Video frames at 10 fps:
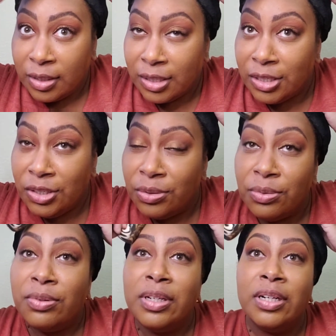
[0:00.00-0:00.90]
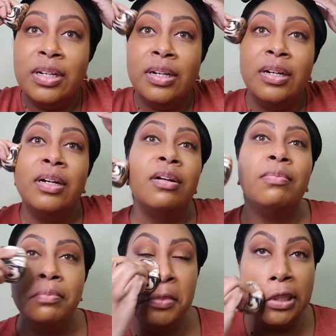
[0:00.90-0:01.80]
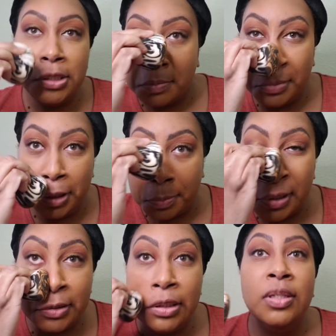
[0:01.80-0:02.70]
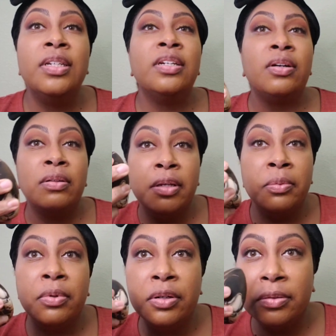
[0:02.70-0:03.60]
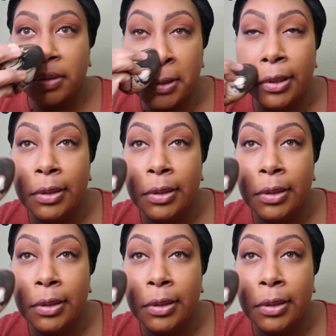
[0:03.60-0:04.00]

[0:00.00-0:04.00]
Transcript: Because you don't want to mess them up after you did all that work.